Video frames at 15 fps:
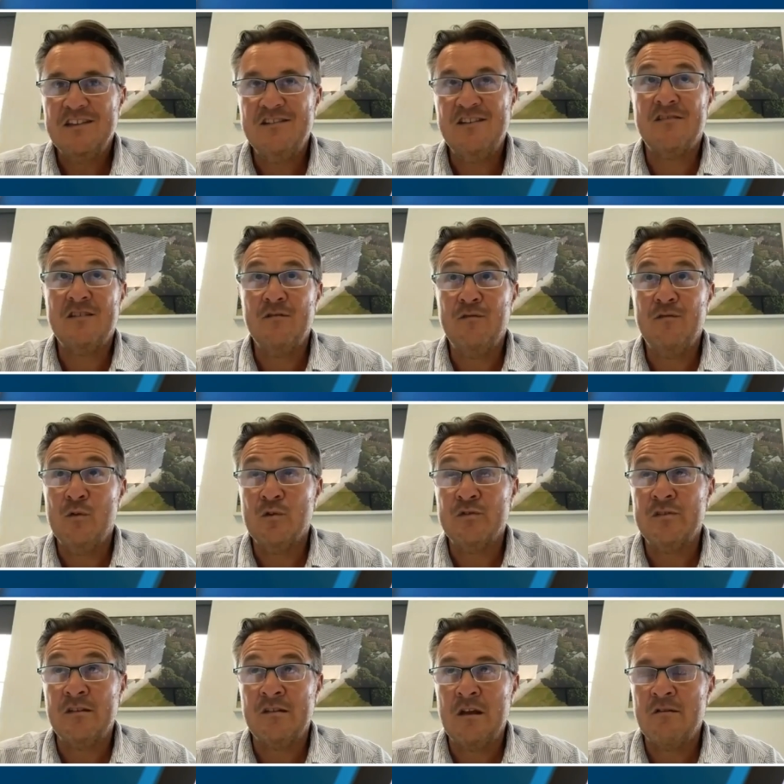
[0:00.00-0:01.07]
just
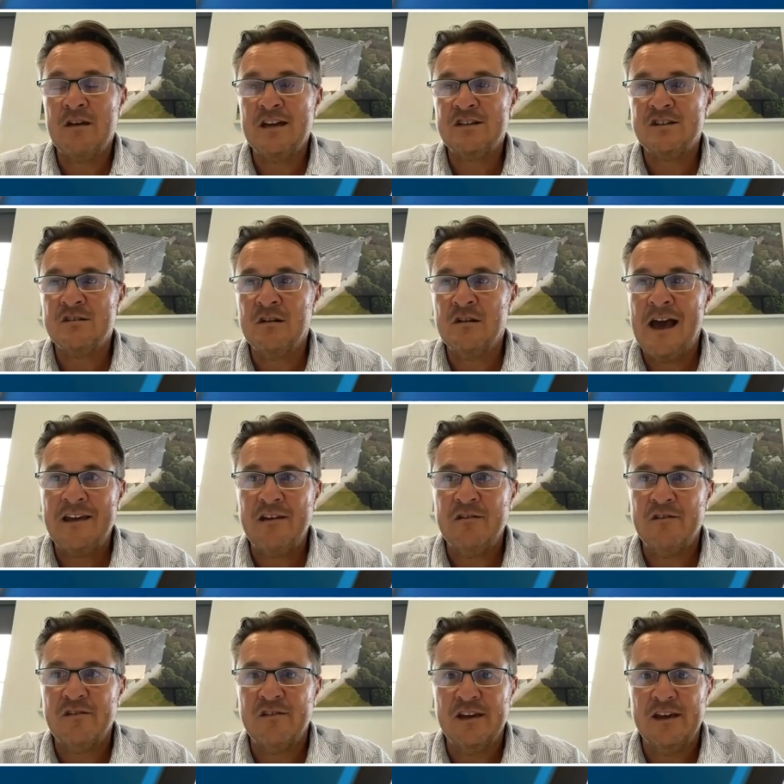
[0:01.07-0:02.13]
enforces locational
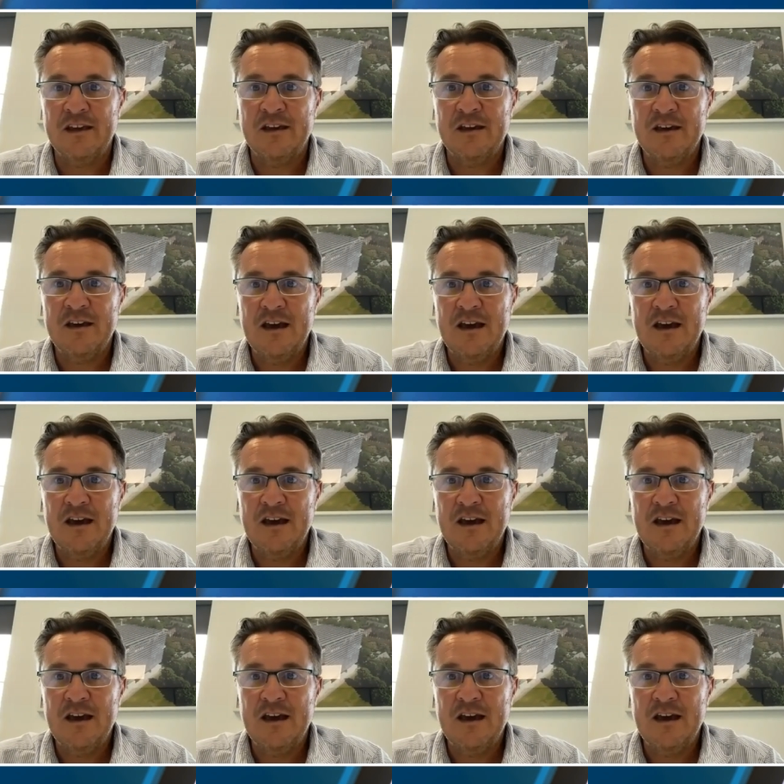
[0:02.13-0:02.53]
accuracy